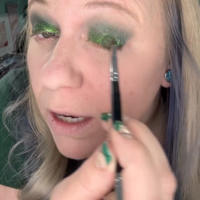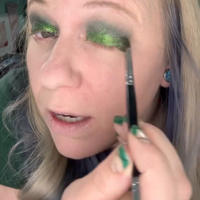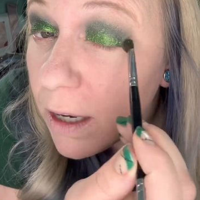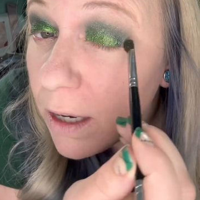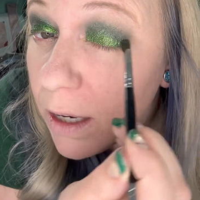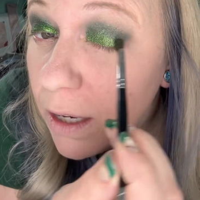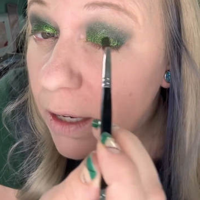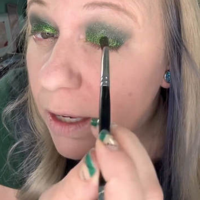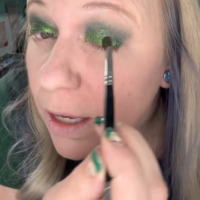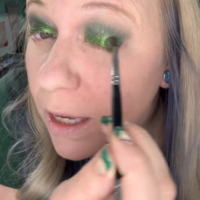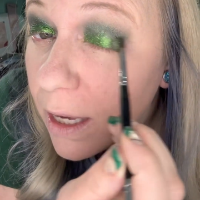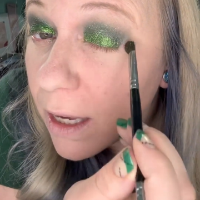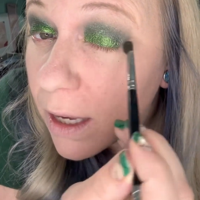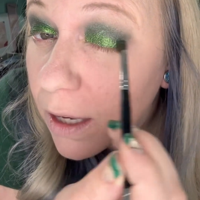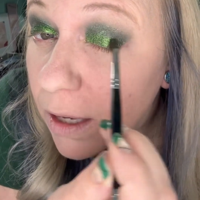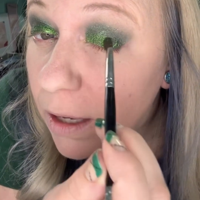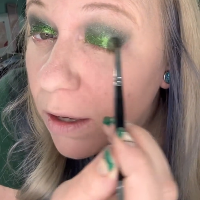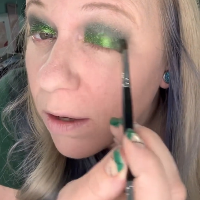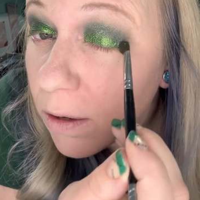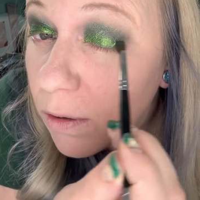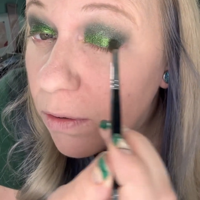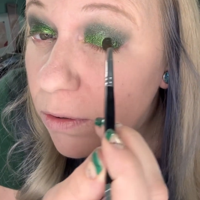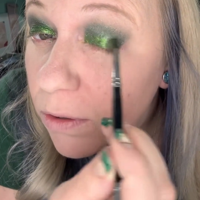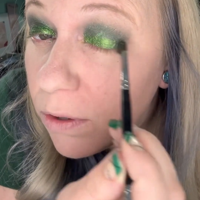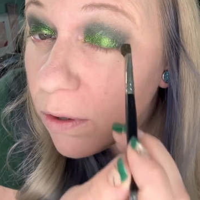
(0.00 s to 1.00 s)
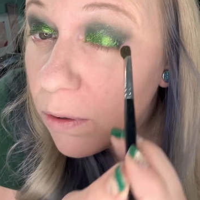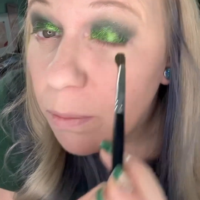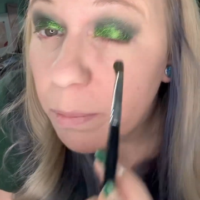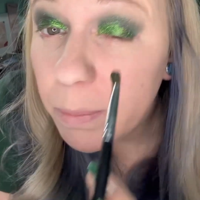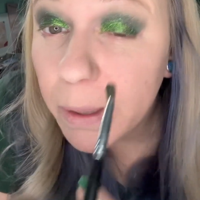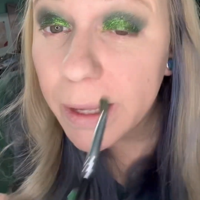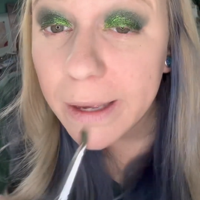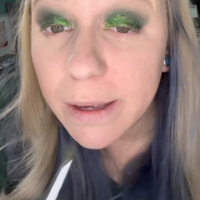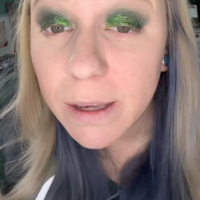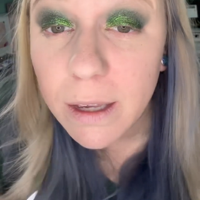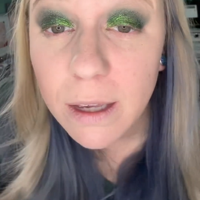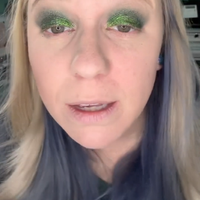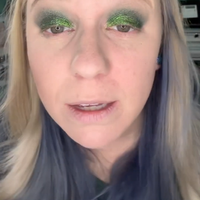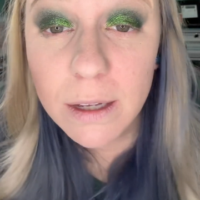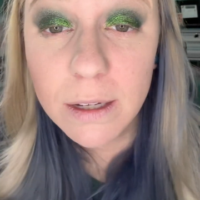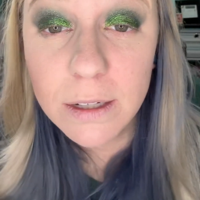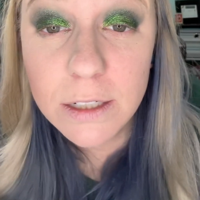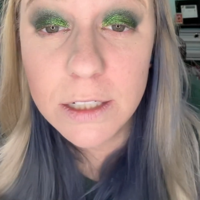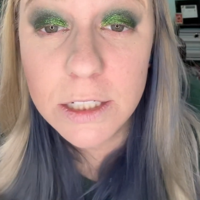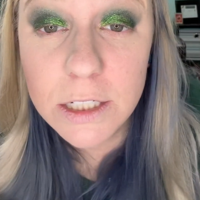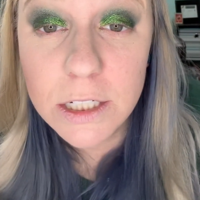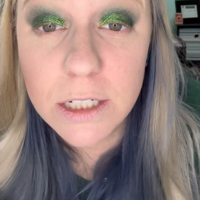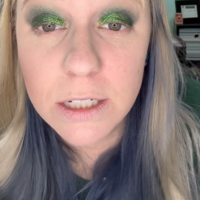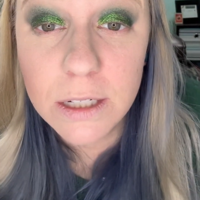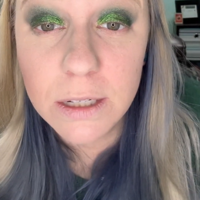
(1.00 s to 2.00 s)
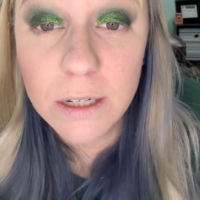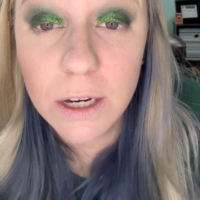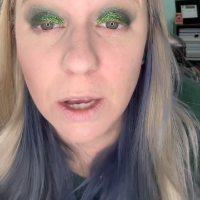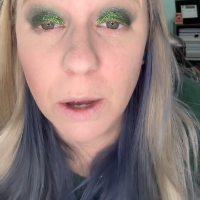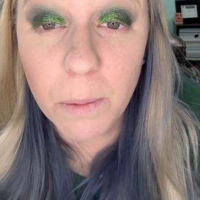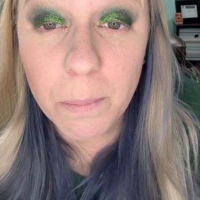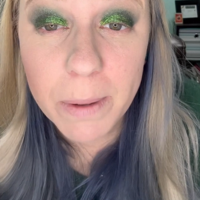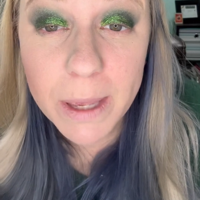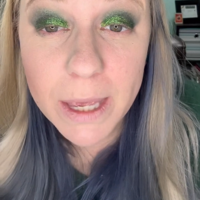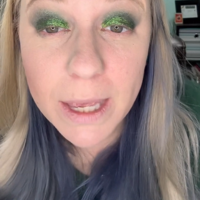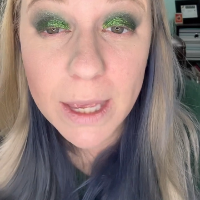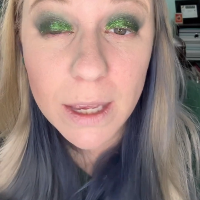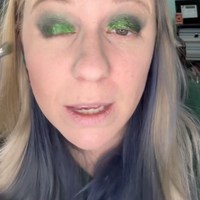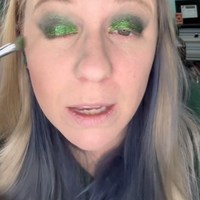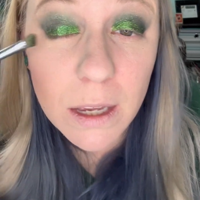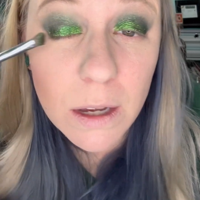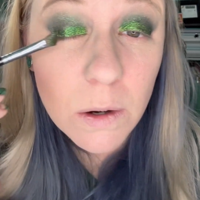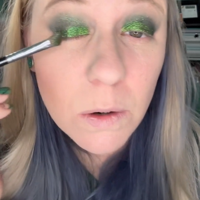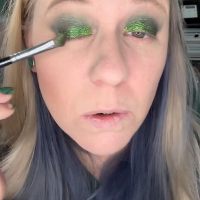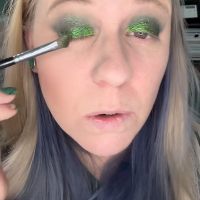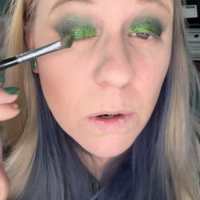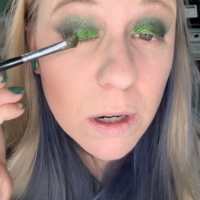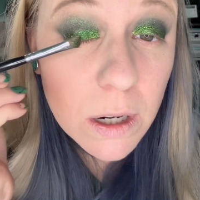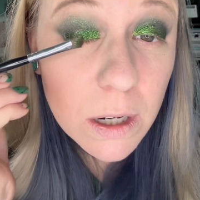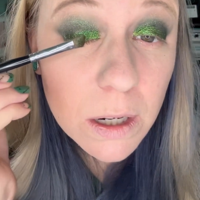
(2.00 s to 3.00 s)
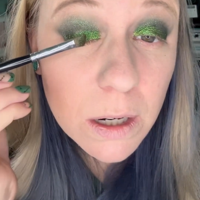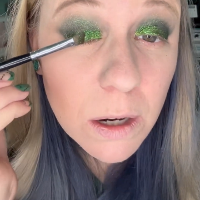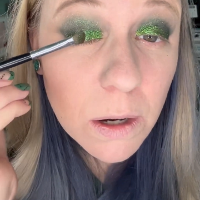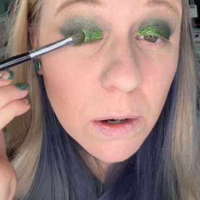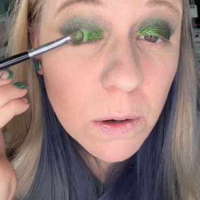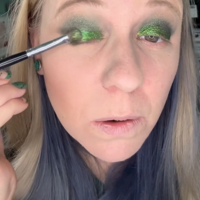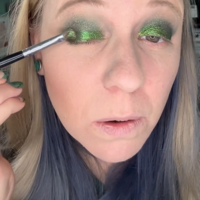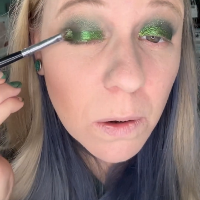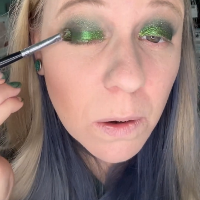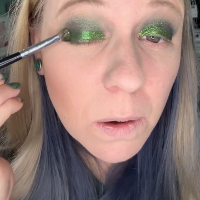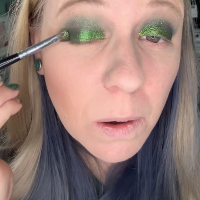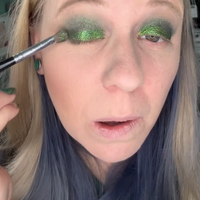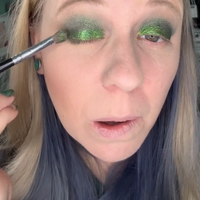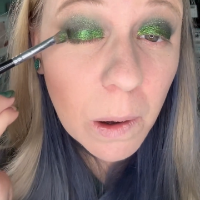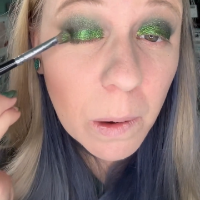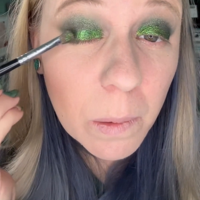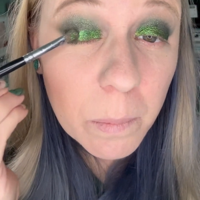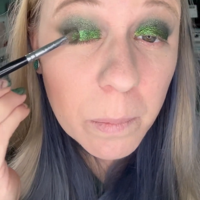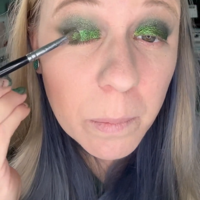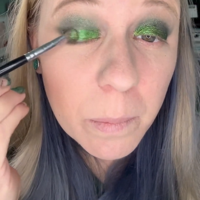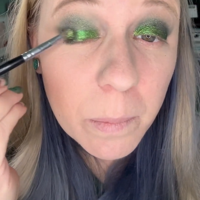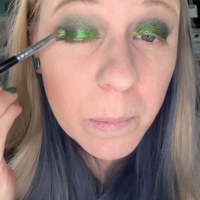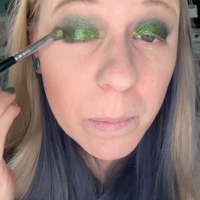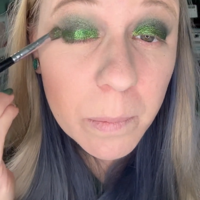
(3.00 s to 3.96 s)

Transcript: you can't go too big. Go big or go home.